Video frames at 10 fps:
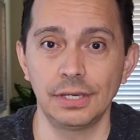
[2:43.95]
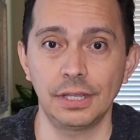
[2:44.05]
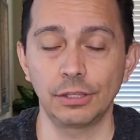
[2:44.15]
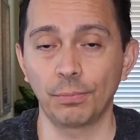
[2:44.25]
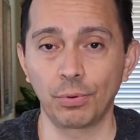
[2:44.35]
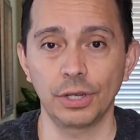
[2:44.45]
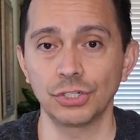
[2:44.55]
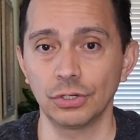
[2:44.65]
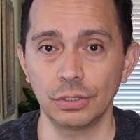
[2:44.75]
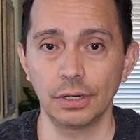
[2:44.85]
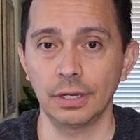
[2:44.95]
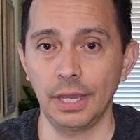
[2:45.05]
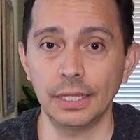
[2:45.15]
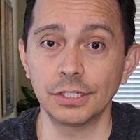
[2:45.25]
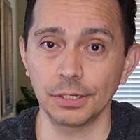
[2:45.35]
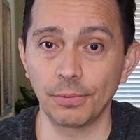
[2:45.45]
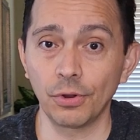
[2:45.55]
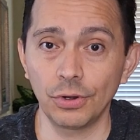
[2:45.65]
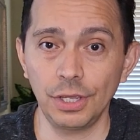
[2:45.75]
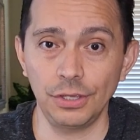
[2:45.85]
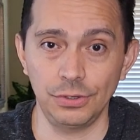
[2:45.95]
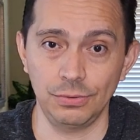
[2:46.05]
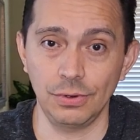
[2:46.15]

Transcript: that the pressure ends up hurting you.